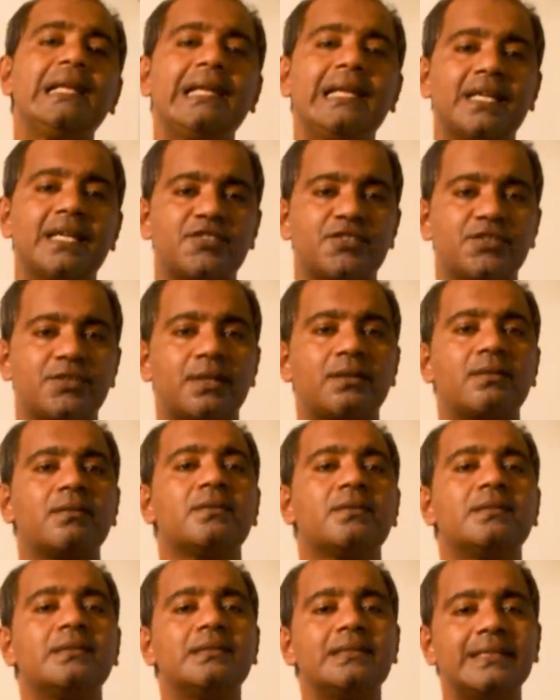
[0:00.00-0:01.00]

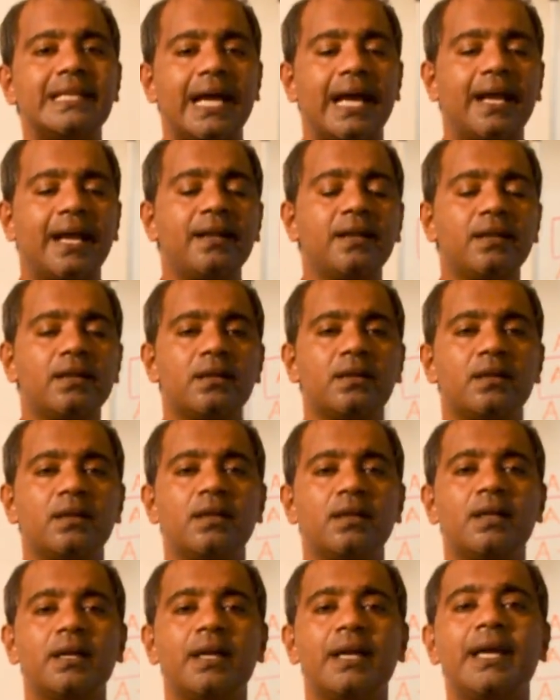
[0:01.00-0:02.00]
lesser than
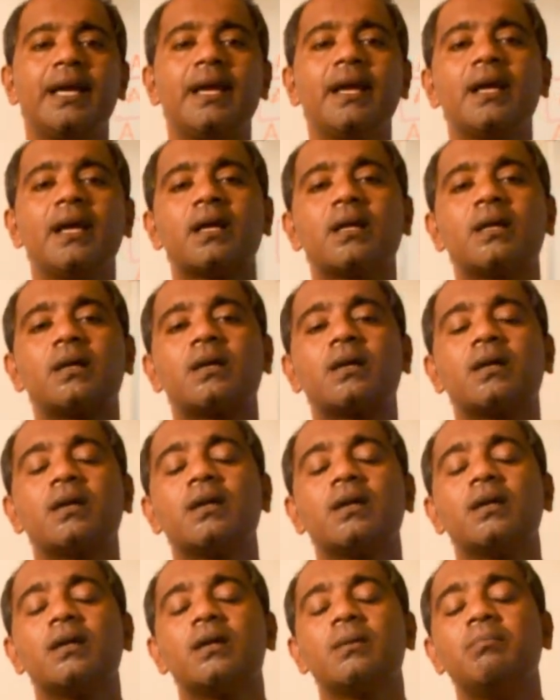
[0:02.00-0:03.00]
a
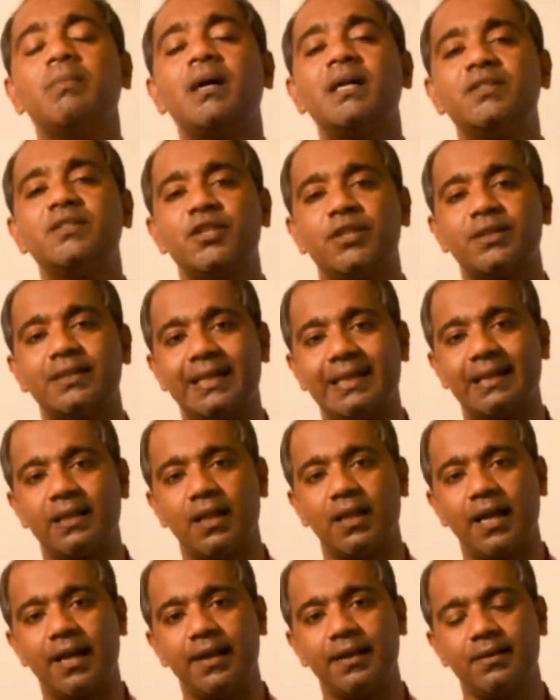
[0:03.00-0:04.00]
budget
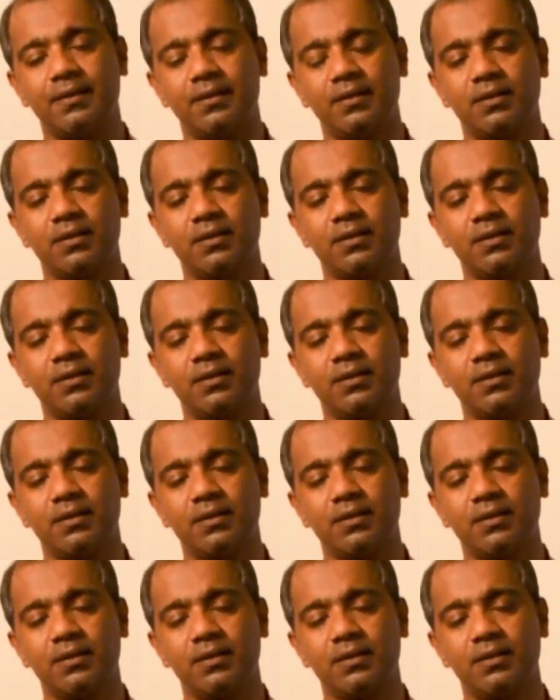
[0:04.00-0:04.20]
airline.